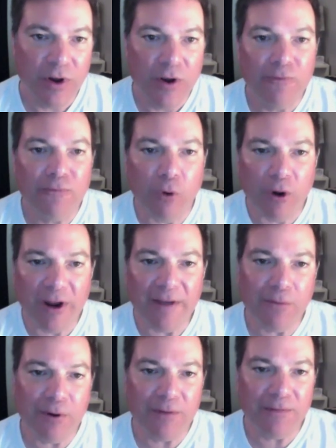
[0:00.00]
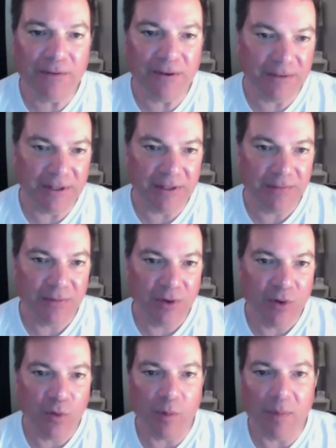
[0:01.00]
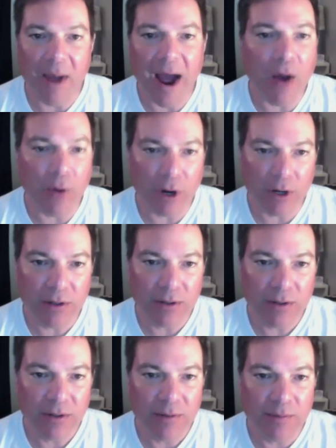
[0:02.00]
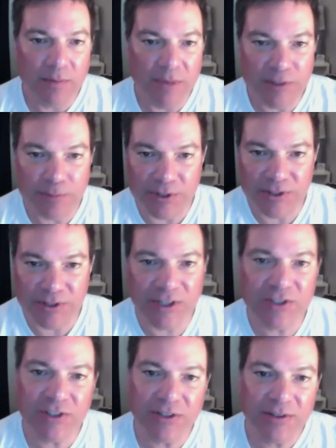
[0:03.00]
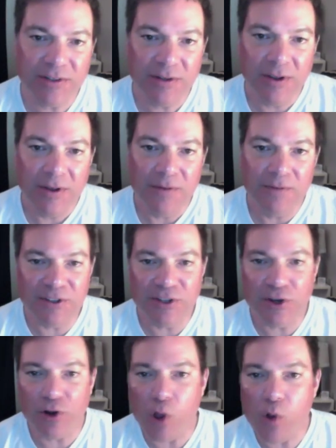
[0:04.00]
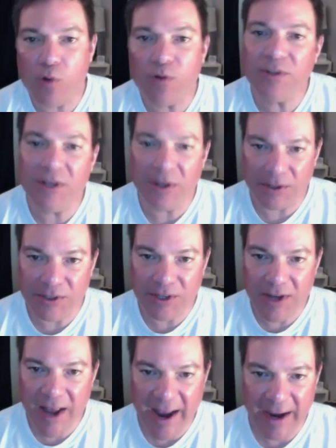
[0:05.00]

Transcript: Ford F 150, where power meets precision. Visit your local dealer today.